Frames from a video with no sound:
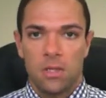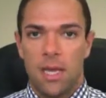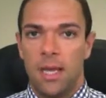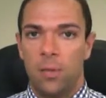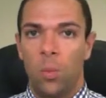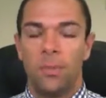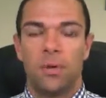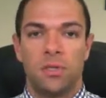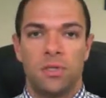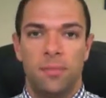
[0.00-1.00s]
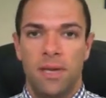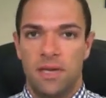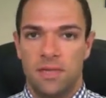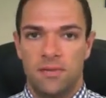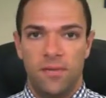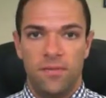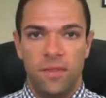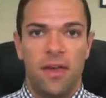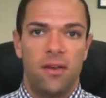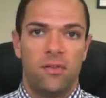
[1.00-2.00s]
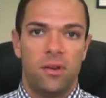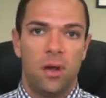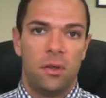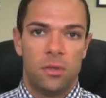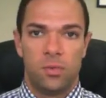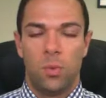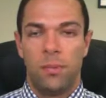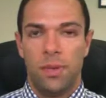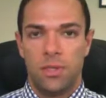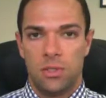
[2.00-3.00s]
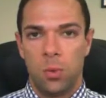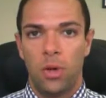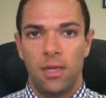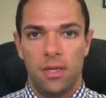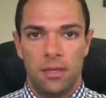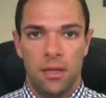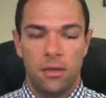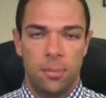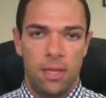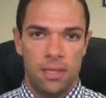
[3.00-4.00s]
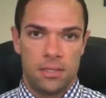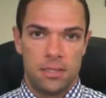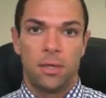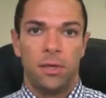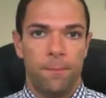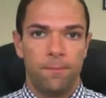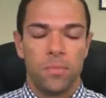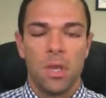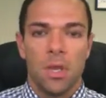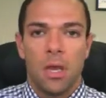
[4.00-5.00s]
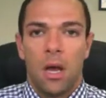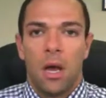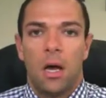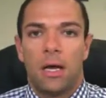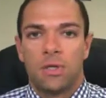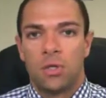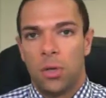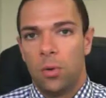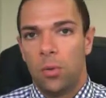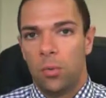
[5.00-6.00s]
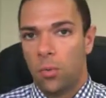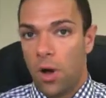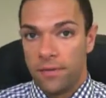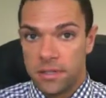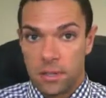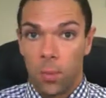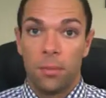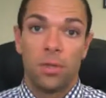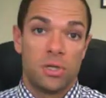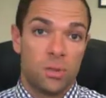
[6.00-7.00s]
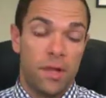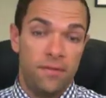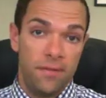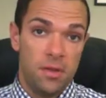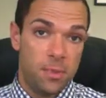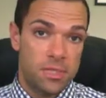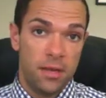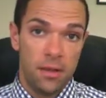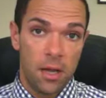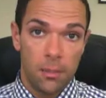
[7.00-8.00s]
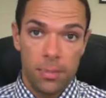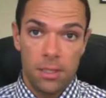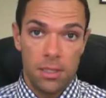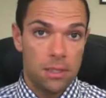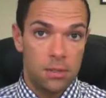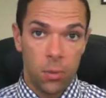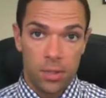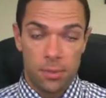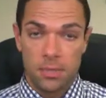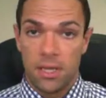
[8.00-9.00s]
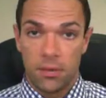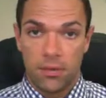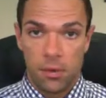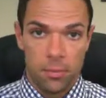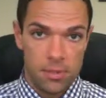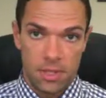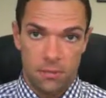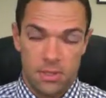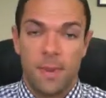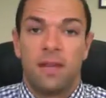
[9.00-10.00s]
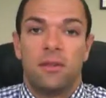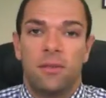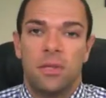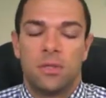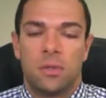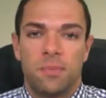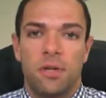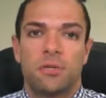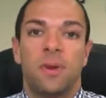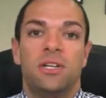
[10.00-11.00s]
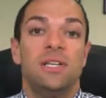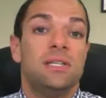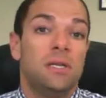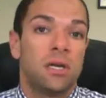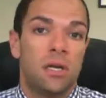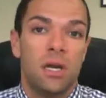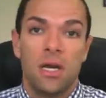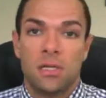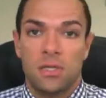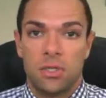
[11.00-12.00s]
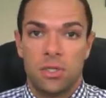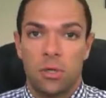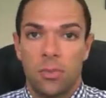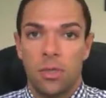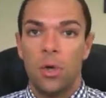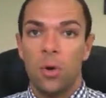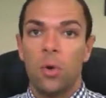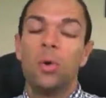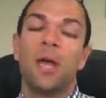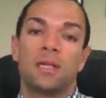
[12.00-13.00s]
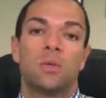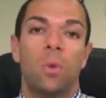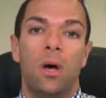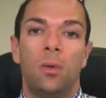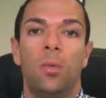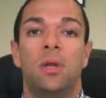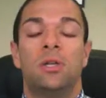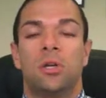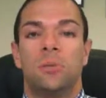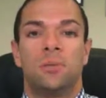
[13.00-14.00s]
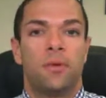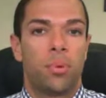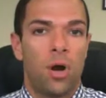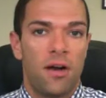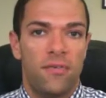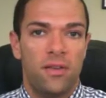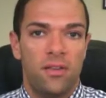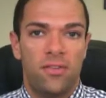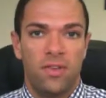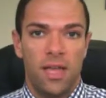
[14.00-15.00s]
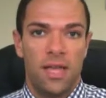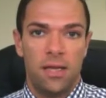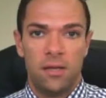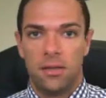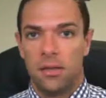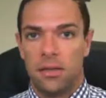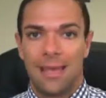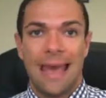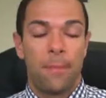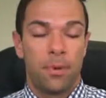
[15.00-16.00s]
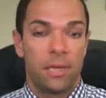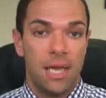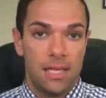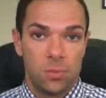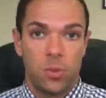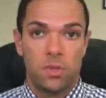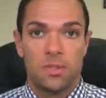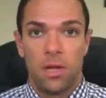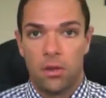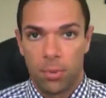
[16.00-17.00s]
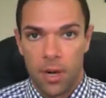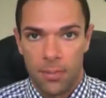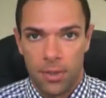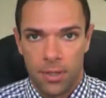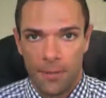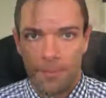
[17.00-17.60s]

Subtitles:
And one person pays $50,000, one pays $20,000, and the other pays $30,000. So obviously one person will have 50% of the company, 20%, and 30% respectively. So it's much, much easier to determine who gets what in terms of the profits and the capital gains when you sell the property.